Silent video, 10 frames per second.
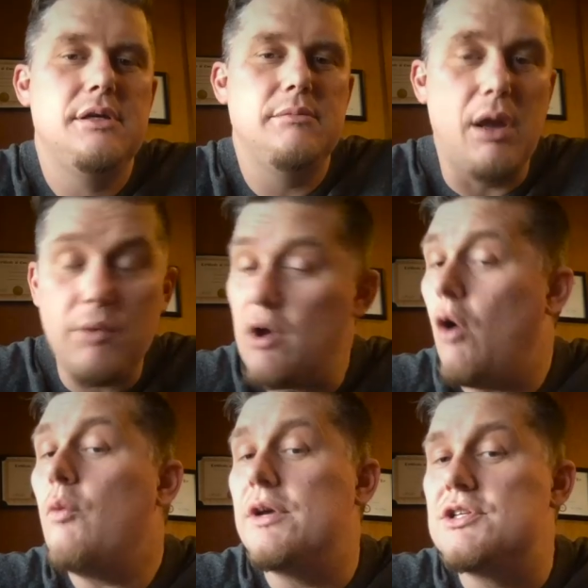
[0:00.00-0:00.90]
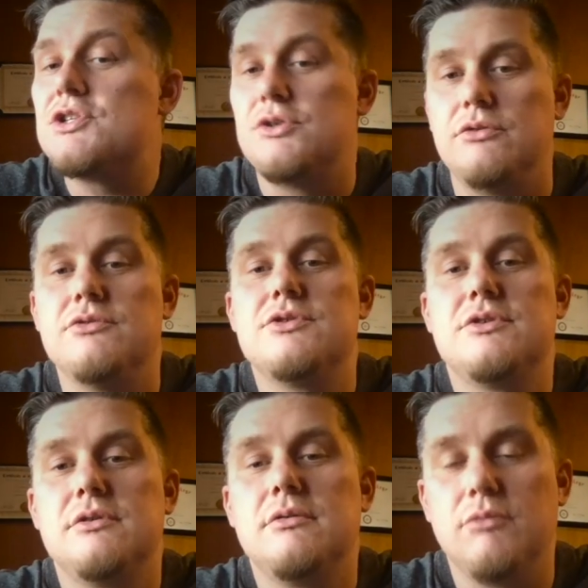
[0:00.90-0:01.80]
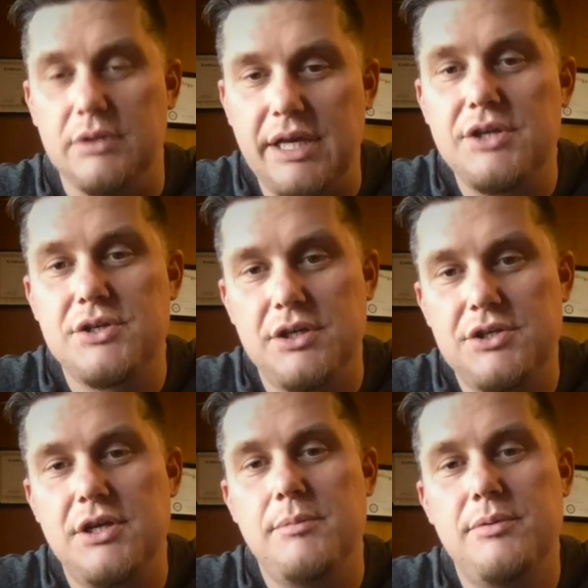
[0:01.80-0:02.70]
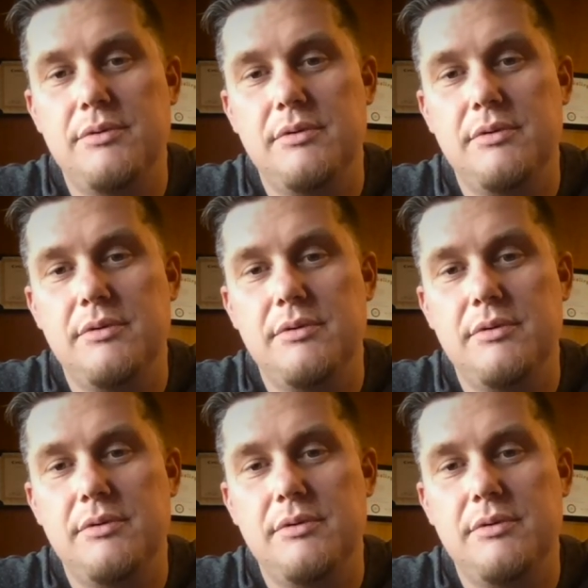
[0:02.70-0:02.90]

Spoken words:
May we always choose relationship